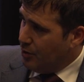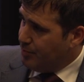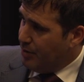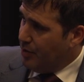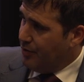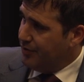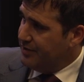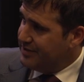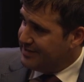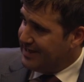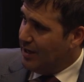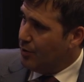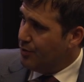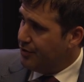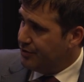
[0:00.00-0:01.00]
both
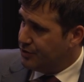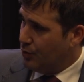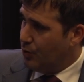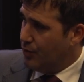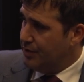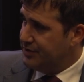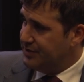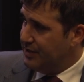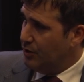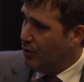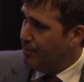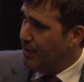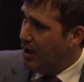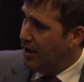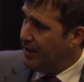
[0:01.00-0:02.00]
south towards the
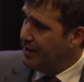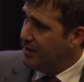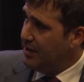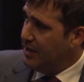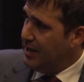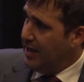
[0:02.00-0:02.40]
old mine